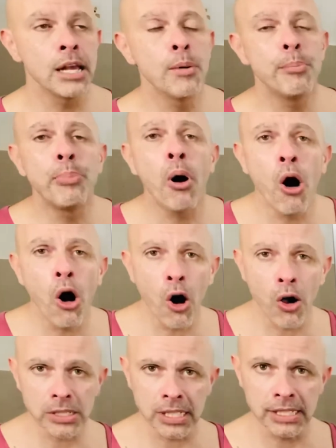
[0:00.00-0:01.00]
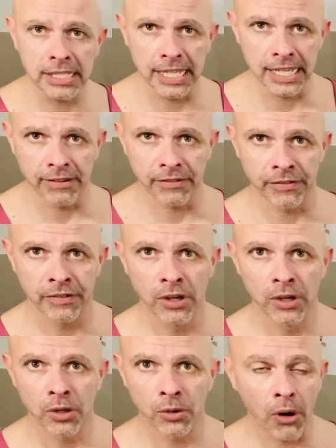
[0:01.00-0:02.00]
positive,
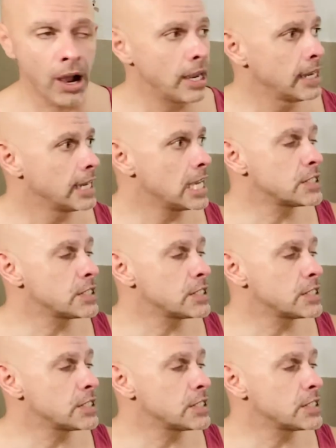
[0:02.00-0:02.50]
right? It's full